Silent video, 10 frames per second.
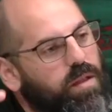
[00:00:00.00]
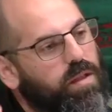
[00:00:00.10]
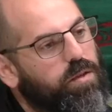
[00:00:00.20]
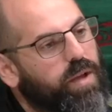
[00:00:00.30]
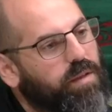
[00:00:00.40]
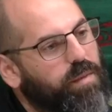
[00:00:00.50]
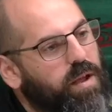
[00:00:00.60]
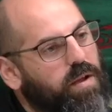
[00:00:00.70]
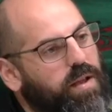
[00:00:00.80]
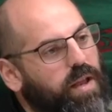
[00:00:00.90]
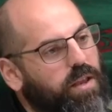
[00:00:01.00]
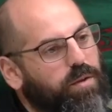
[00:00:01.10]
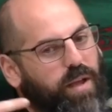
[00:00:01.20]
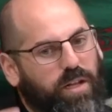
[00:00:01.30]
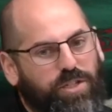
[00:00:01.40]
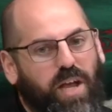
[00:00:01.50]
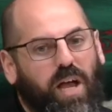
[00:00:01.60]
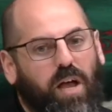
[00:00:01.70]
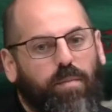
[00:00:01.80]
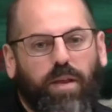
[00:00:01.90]
you get married and you get a
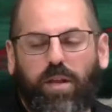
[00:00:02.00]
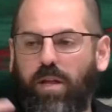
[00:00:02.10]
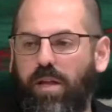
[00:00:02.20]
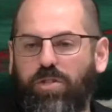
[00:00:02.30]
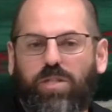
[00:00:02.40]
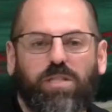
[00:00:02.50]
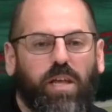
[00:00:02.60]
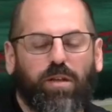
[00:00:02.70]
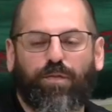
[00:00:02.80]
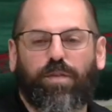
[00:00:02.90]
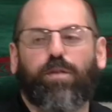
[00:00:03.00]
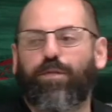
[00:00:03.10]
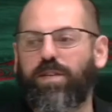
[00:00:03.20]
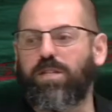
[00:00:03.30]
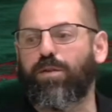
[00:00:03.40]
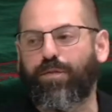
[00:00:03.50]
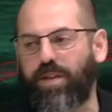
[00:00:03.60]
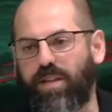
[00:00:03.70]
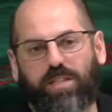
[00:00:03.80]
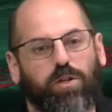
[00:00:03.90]
job, and it just like your physical
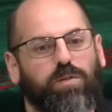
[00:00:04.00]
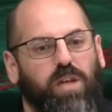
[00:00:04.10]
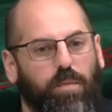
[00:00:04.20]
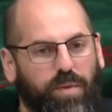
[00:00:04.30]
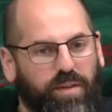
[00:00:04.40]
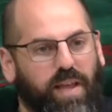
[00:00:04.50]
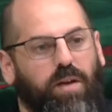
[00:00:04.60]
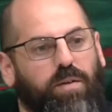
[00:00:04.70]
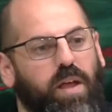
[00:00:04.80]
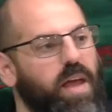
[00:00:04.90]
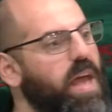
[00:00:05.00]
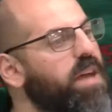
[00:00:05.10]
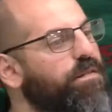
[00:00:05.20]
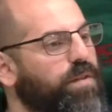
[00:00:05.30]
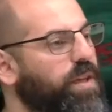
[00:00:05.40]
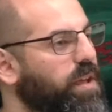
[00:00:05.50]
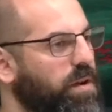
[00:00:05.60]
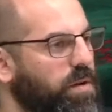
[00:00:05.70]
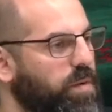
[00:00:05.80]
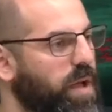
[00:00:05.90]
fitness goes up and down every year,
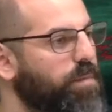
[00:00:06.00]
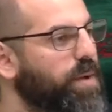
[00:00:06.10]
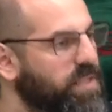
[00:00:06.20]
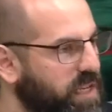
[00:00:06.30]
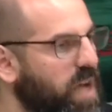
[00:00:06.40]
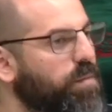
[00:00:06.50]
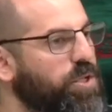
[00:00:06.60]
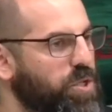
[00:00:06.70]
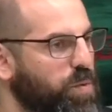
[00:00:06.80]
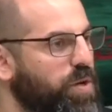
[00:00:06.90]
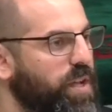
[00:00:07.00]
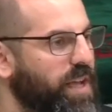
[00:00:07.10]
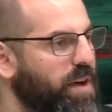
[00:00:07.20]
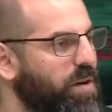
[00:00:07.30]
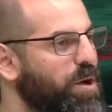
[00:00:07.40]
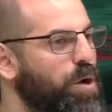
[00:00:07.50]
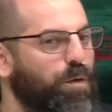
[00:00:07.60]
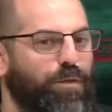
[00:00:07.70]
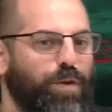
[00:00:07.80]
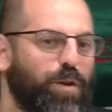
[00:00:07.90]
right, based on how much you're working out. A
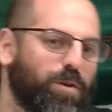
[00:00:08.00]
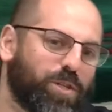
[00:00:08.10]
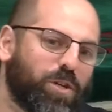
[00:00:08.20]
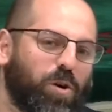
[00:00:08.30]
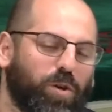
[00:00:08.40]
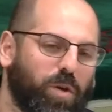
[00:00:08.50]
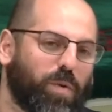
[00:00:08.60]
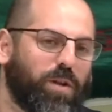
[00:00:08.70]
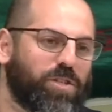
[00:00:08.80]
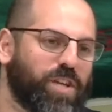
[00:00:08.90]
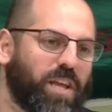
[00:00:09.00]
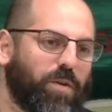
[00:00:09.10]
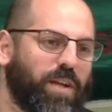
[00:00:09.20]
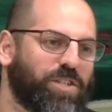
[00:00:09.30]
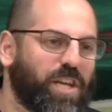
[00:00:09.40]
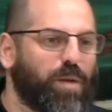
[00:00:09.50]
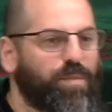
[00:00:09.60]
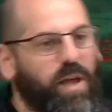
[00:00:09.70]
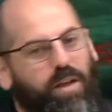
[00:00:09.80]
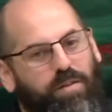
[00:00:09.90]
few years ago you were in shape, great shape,
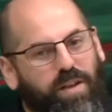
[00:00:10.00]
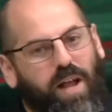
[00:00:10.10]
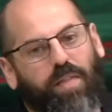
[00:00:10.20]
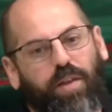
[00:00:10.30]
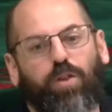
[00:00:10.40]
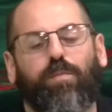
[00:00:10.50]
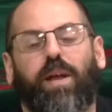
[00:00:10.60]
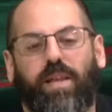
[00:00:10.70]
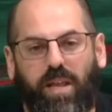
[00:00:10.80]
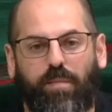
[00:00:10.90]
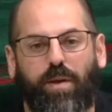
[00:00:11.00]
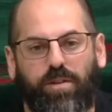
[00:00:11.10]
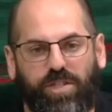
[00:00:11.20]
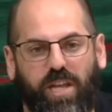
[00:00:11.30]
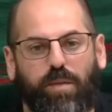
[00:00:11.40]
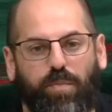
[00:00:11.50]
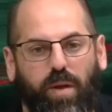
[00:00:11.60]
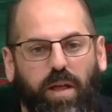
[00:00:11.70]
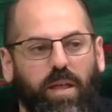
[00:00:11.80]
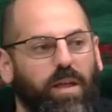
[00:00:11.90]
now you're not, then you might get in better shape, right?